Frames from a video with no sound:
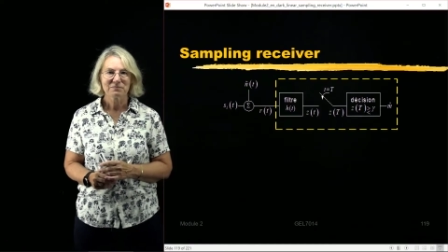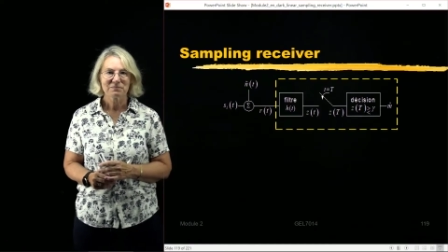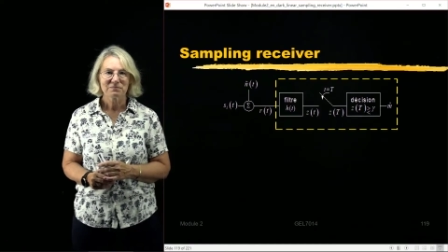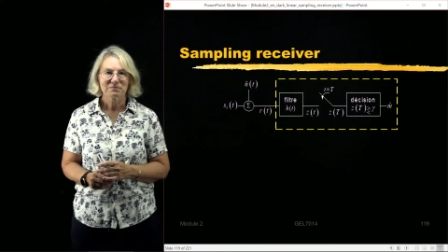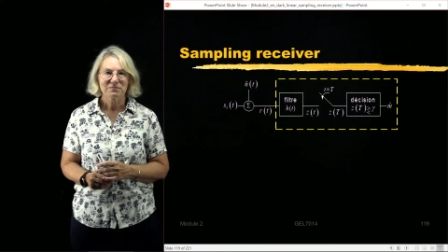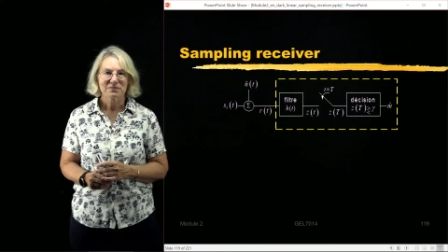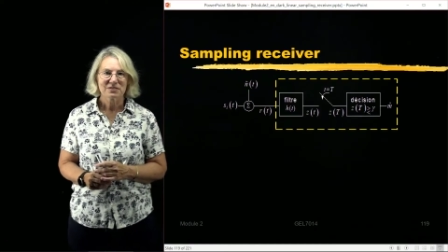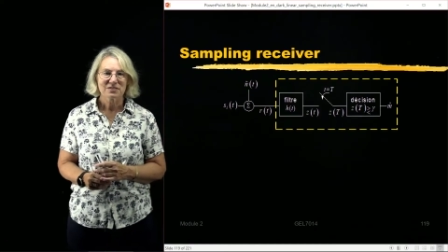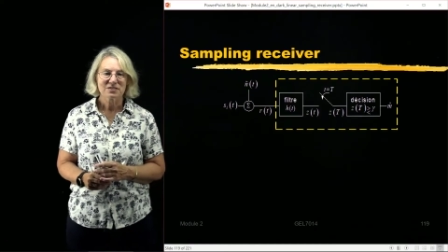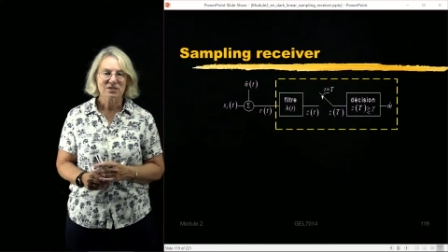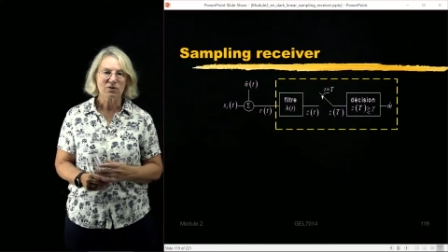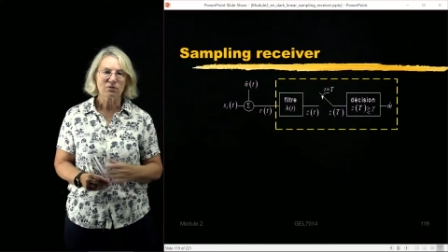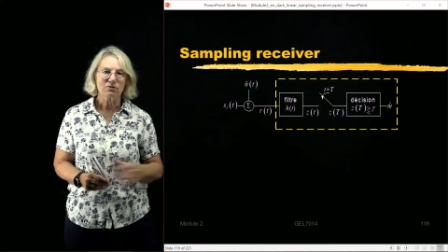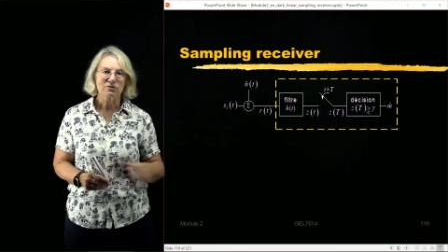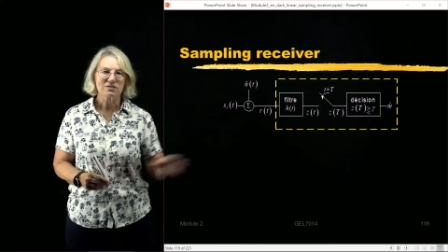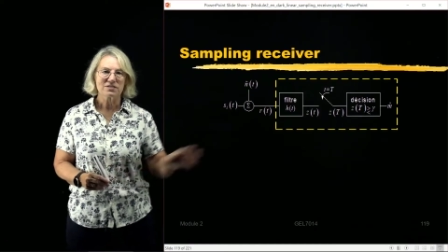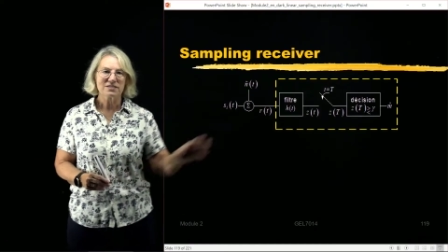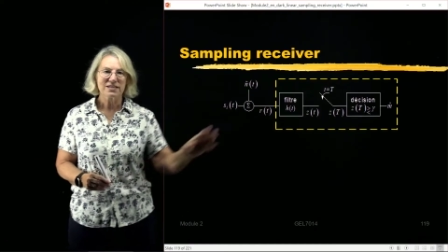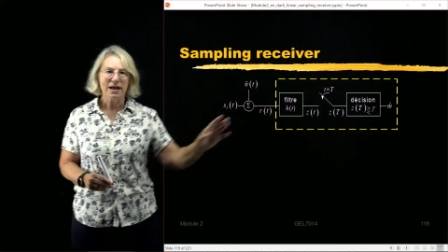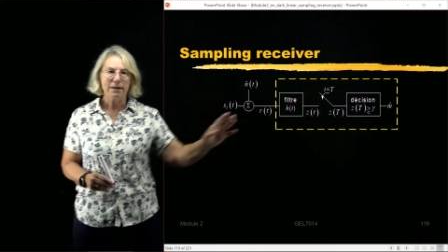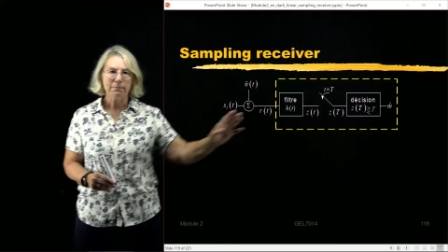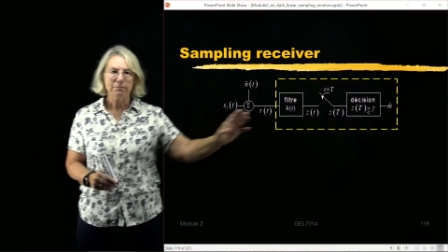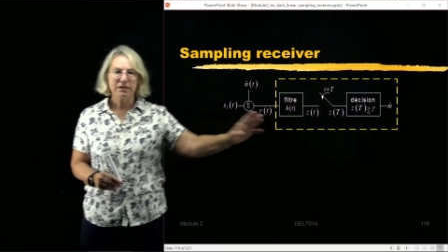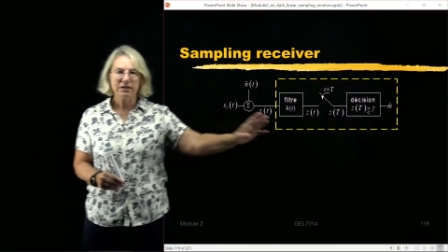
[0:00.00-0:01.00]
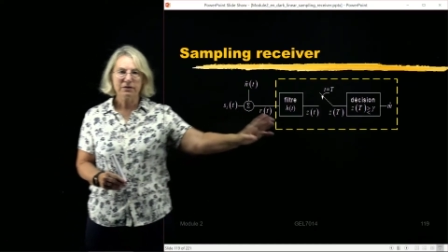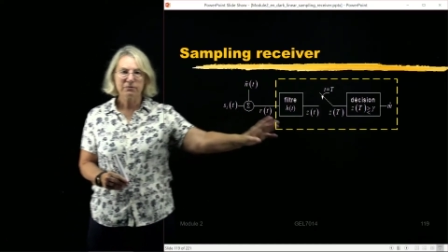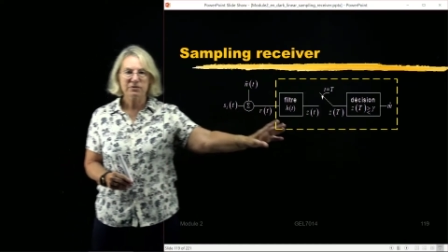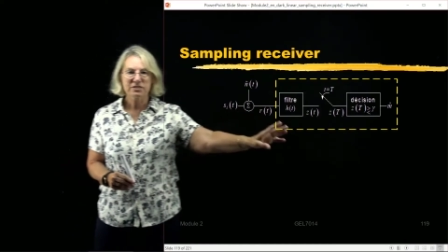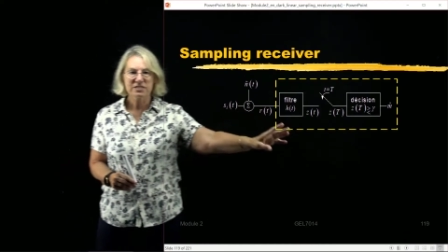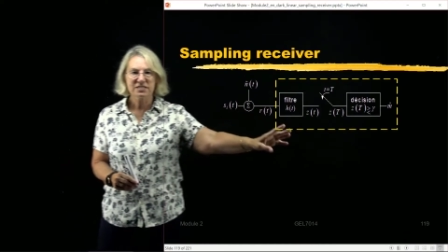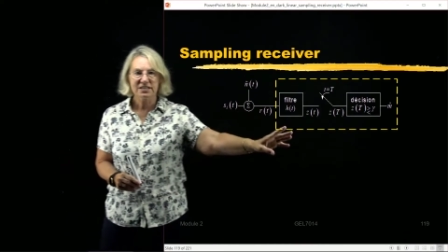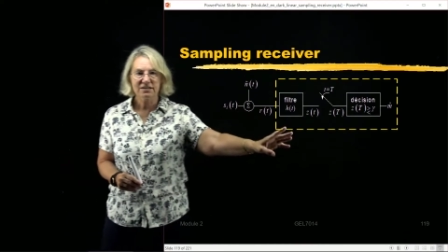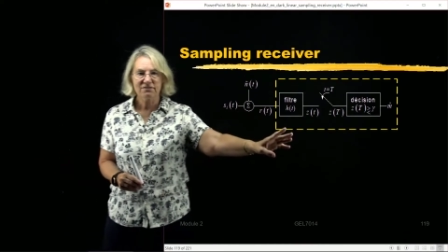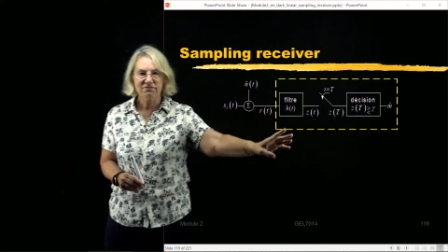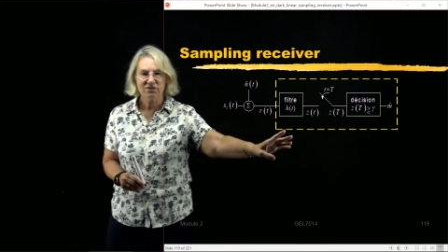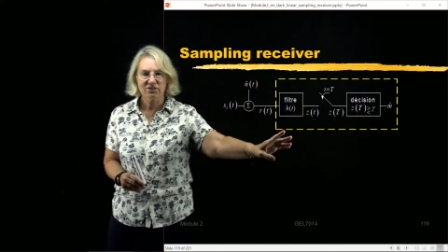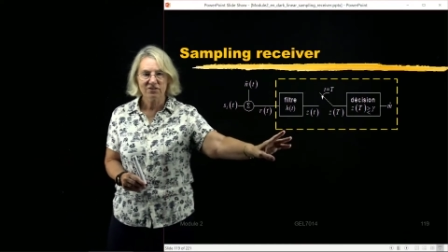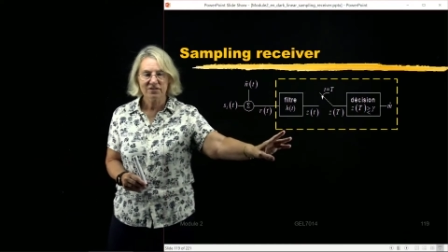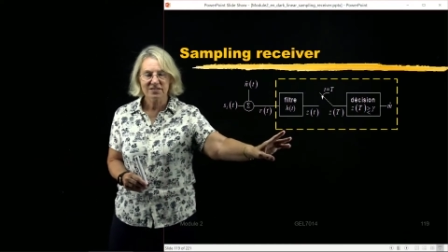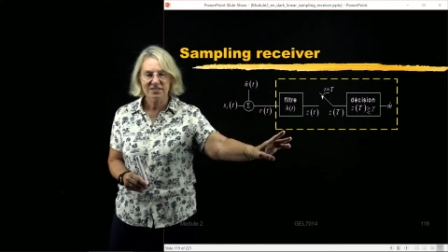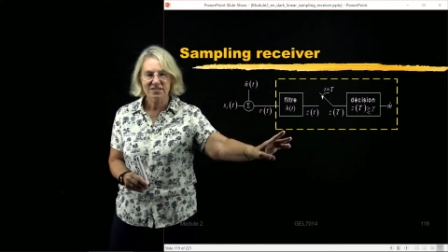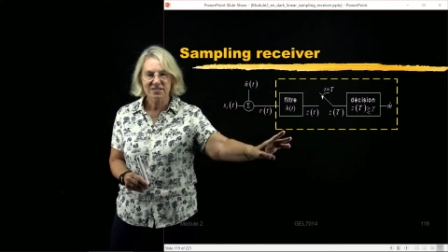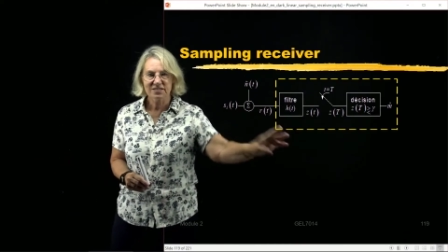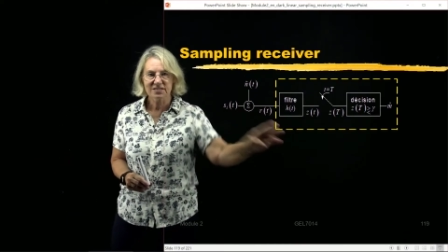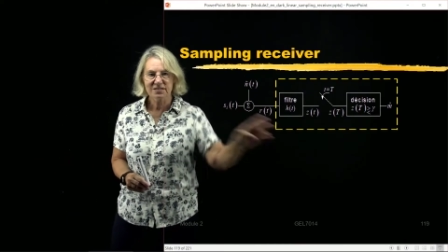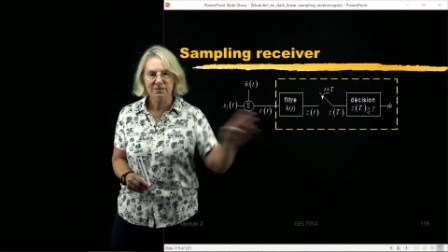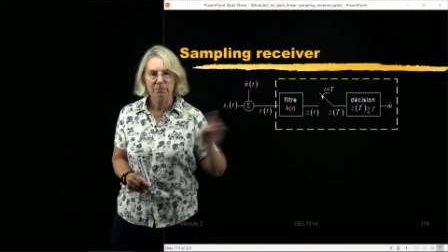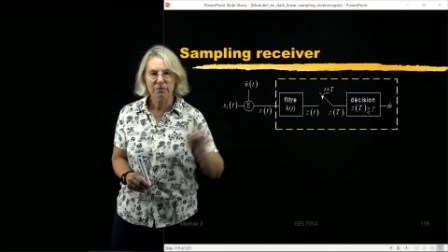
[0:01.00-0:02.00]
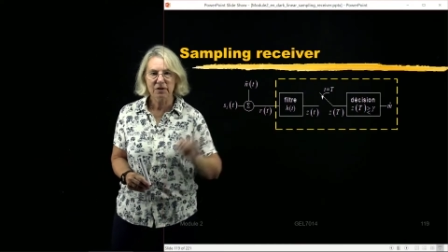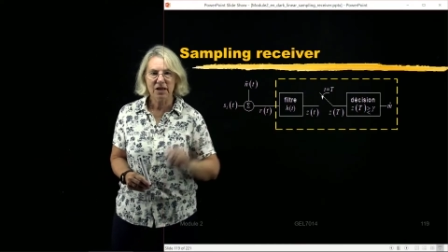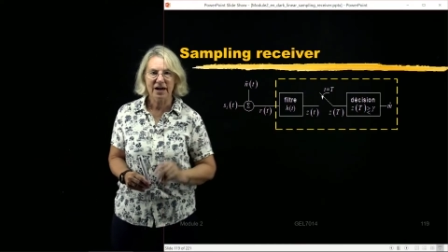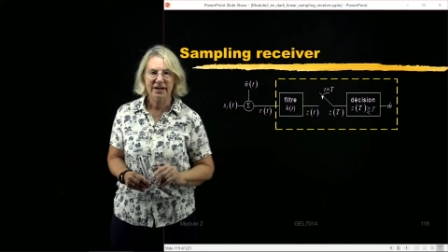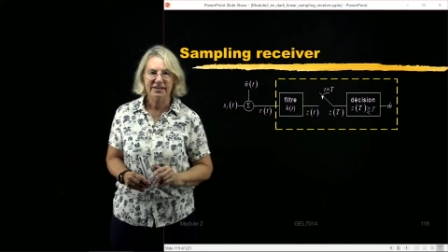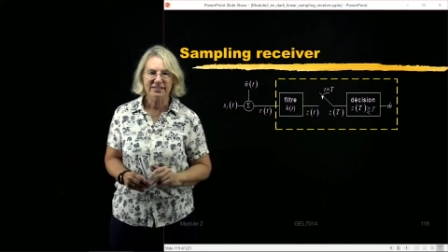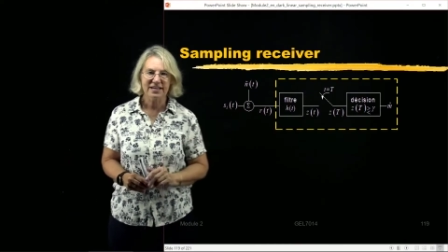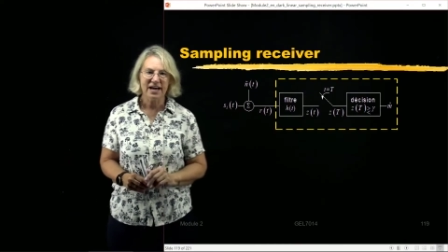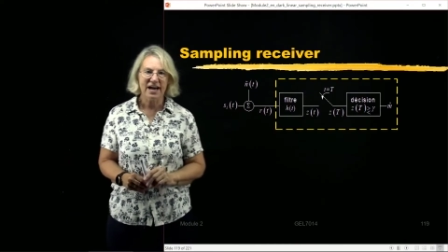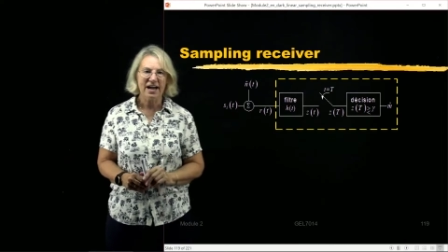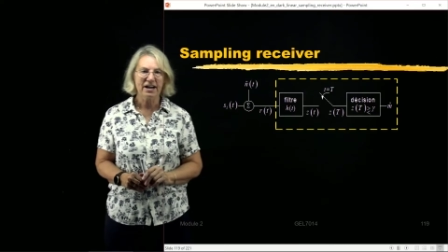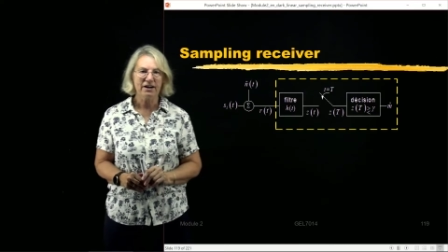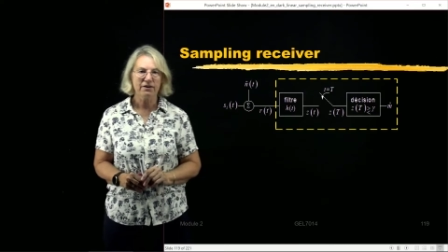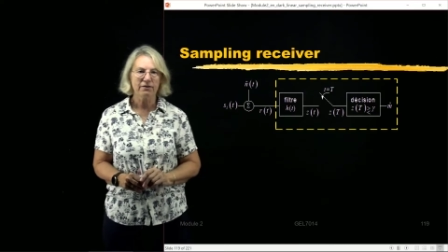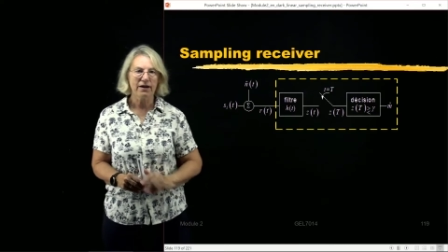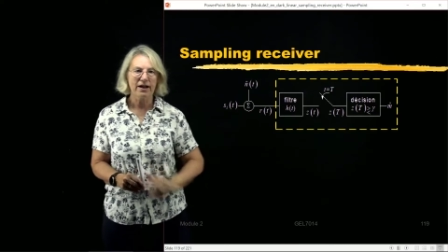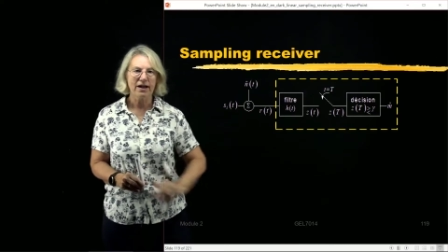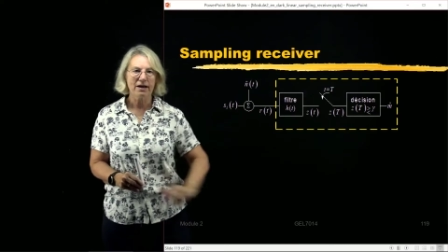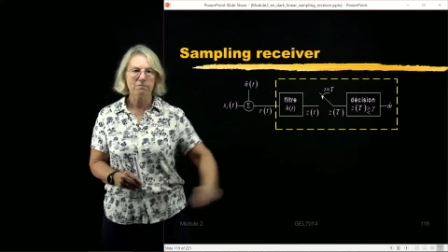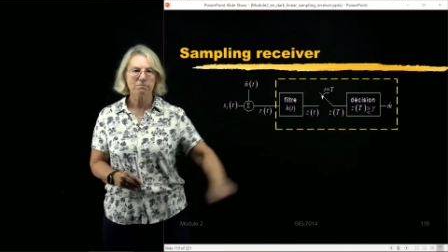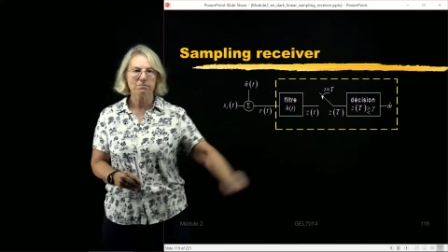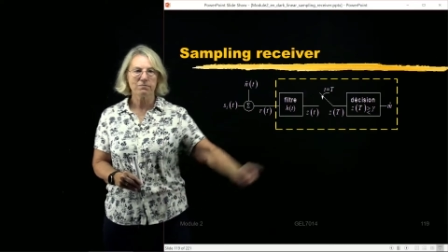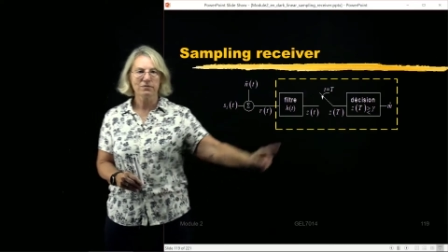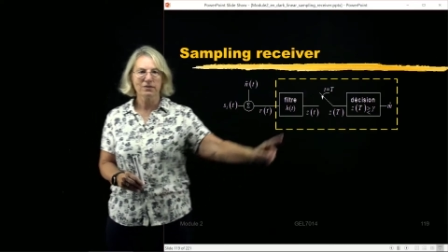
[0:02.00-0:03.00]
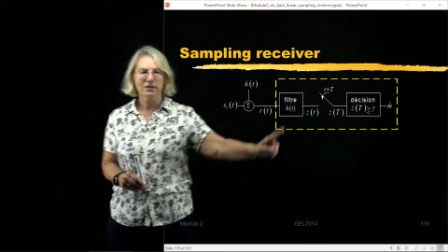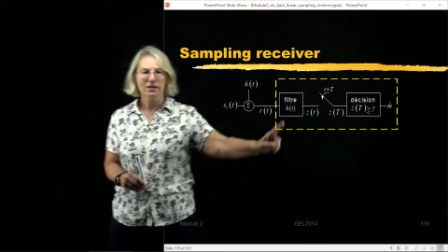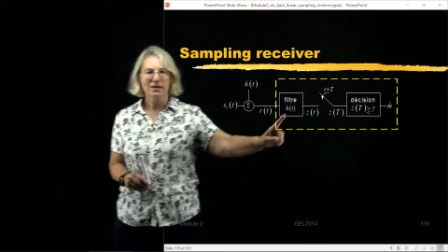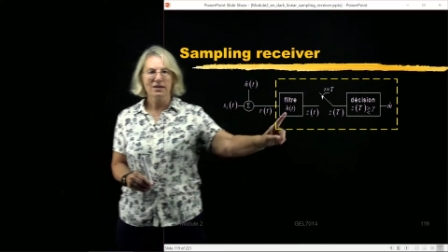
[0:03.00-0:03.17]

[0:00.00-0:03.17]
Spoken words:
So sampling receiver, this is the block diagram.